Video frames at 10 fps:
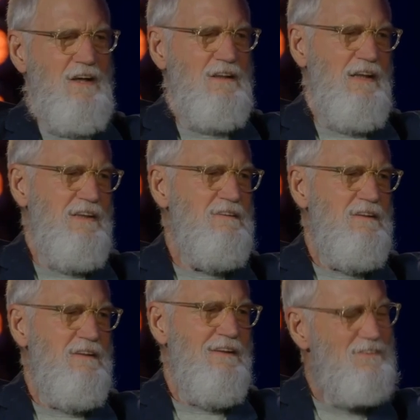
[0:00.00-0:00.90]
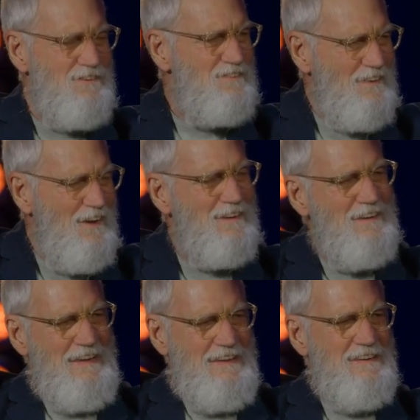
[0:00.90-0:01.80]
ugly. It's just
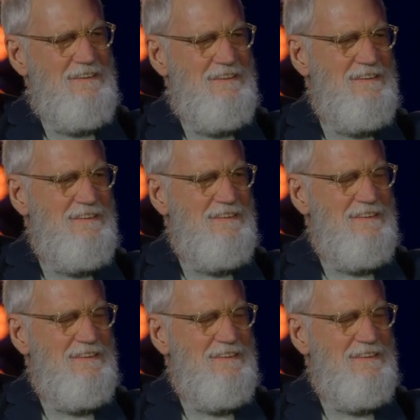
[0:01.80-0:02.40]
ugly. It's